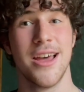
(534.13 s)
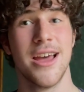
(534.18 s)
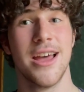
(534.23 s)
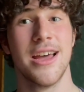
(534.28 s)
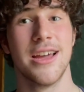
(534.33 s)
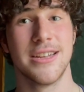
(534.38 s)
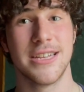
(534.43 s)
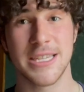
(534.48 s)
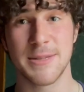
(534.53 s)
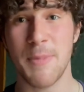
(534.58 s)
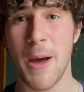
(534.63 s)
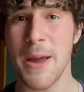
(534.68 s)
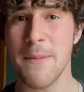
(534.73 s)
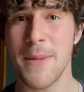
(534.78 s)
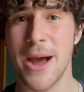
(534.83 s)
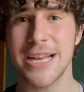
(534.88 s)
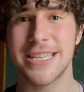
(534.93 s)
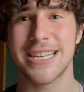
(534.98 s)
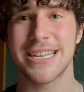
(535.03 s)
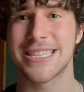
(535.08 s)
Despite my
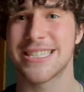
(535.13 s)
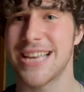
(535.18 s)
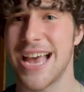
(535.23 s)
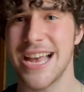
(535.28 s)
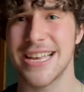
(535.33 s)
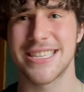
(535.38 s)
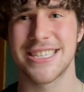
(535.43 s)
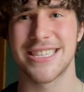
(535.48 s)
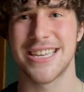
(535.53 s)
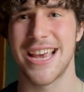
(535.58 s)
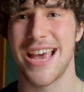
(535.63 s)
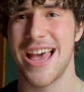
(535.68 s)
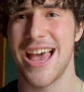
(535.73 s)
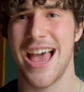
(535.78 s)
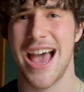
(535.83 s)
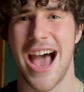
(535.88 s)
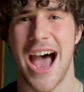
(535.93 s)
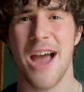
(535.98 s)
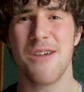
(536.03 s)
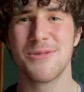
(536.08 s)
success,
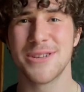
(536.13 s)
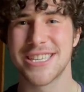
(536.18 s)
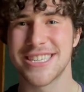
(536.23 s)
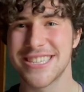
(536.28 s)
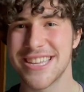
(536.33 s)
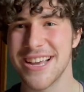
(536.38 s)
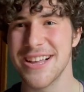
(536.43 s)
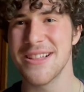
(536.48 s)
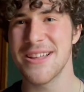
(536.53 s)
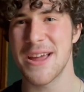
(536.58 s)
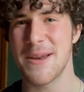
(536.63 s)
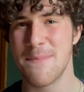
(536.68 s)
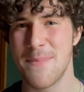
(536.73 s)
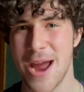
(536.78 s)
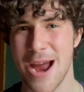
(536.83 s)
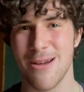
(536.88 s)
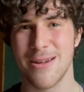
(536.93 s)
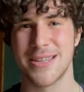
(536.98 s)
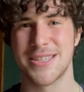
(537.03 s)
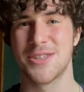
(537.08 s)
I was still
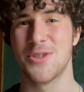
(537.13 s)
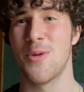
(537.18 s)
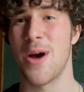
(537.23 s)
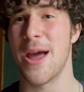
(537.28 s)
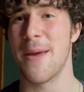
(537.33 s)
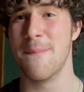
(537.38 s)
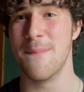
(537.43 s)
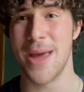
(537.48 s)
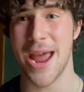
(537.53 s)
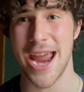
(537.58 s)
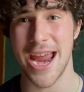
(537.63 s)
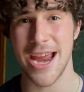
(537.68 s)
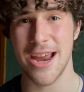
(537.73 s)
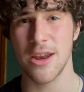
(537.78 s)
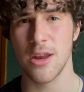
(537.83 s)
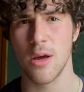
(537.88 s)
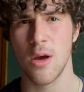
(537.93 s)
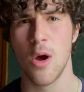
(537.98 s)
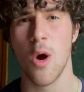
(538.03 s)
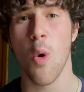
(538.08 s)
embarrassed who I made,
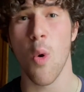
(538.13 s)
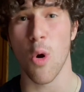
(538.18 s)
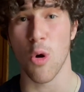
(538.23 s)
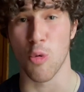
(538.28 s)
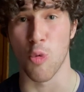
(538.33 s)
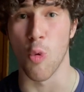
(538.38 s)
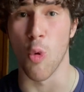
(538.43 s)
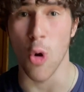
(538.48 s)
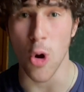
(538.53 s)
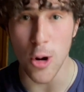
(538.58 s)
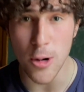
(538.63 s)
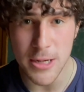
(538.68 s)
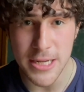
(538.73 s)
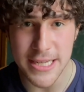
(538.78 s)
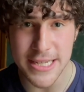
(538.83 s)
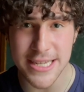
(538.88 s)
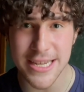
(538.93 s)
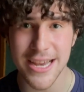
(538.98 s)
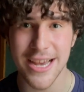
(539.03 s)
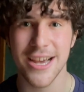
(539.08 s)
or
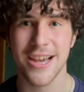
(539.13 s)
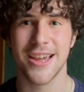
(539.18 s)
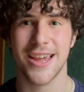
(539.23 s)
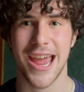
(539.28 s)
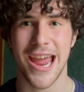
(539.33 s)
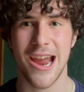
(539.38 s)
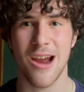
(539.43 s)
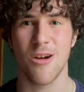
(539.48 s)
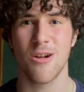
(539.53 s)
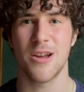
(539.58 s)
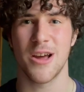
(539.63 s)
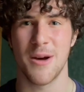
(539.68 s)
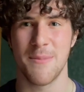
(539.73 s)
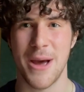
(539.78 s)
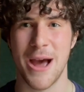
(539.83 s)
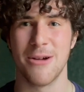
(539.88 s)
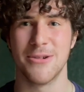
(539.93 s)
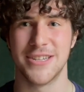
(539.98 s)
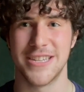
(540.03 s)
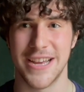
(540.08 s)
worse, cared
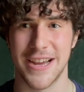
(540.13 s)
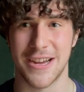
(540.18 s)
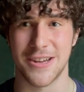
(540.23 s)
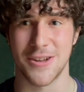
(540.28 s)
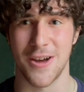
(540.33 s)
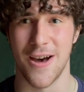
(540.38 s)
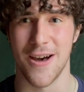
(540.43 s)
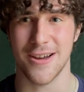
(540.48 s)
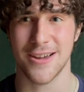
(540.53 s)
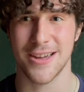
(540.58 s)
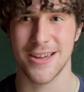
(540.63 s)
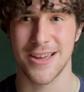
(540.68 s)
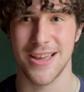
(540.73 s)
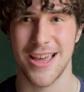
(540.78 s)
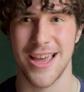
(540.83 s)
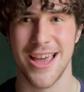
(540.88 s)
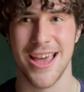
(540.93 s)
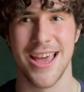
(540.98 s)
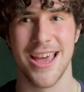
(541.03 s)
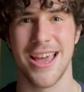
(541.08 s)
about TikTok.
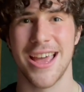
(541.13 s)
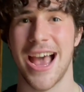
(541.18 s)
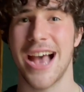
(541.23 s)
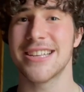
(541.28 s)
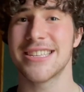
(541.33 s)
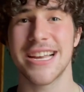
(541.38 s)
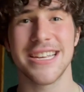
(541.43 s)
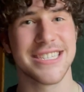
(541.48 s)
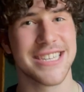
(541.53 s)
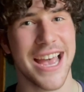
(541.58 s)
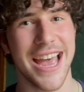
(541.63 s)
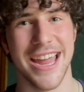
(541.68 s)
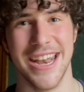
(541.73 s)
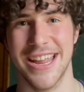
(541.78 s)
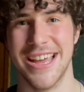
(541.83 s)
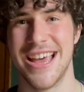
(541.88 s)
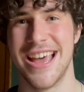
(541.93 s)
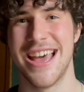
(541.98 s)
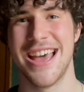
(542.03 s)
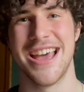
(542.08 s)
As I said,
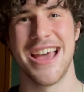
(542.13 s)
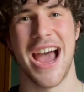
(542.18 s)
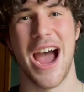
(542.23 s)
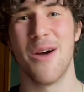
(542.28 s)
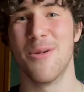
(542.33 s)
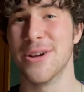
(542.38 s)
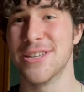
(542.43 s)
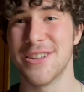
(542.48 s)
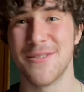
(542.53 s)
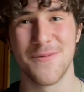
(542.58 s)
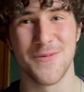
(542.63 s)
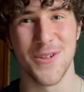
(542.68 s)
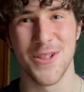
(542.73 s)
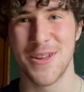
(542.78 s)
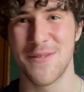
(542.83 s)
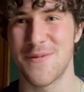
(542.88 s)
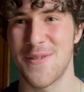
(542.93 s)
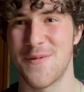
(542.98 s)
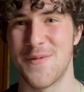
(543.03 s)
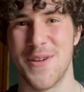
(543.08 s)
I wasn't fully
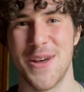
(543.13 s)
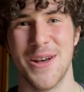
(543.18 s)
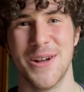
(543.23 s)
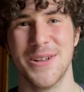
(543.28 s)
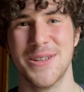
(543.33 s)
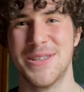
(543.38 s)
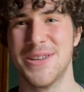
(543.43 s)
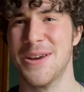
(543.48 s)
fulfilled